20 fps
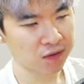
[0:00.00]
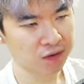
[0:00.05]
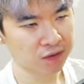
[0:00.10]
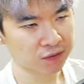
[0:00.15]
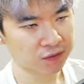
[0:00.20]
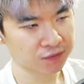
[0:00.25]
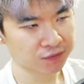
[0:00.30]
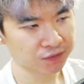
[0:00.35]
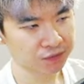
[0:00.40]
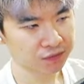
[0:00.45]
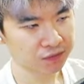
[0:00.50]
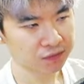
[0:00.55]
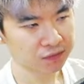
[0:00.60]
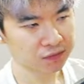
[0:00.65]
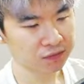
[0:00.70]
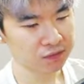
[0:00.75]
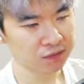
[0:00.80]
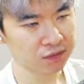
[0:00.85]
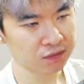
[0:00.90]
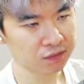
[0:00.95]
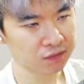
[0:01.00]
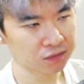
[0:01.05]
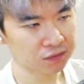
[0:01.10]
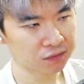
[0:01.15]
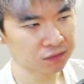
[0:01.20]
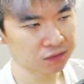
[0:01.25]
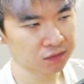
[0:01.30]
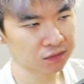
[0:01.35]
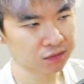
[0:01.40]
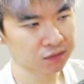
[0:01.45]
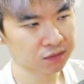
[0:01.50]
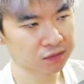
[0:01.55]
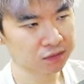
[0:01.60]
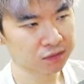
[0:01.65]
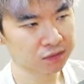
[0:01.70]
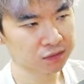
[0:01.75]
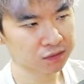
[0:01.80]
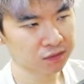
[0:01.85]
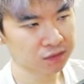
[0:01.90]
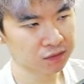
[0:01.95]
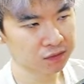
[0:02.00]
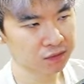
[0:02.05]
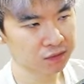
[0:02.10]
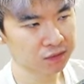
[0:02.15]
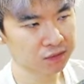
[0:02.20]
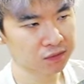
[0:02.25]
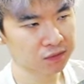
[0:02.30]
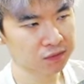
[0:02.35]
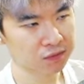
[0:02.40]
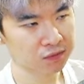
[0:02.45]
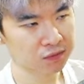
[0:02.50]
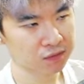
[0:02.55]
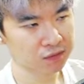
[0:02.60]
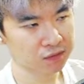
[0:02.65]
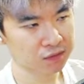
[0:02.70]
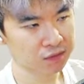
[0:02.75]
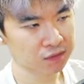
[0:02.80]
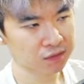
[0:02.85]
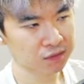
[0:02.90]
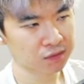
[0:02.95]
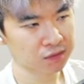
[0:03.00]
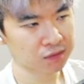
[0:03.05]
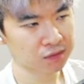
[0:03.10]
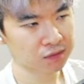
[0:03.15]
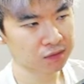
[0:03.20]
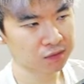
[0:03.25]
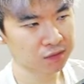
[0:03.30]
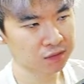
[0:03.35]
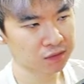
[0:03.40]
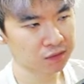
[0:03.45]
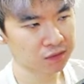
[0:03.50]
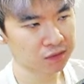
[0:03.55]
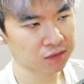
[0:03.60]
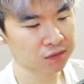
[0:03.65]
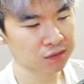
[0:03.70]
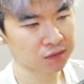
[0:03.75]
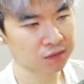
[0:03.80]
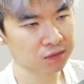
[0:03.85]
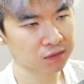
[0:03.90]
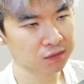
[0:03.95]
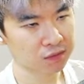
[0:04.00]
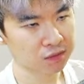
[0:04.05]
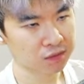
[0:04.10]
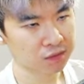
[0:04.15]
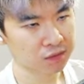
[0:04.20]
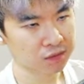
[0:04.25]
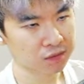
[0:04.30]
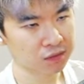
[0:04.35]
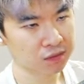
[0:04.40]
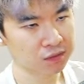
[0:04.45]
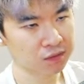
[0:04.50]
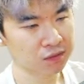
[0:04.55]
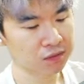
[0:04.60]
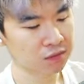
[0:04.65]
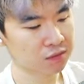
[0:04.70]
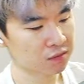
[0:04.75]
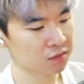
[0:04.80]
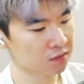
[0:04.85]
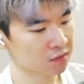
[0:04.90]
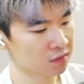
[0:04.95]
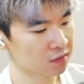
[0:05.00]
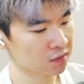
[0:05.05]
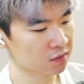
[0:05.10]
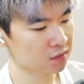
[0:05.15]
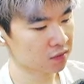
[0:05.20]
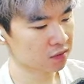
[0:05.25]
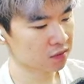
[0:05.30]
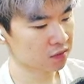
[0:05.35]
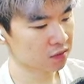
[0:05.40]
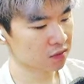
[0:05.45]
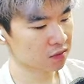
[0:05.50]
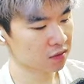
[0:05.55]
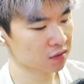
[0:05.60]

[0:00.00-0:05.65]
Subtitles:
(silent)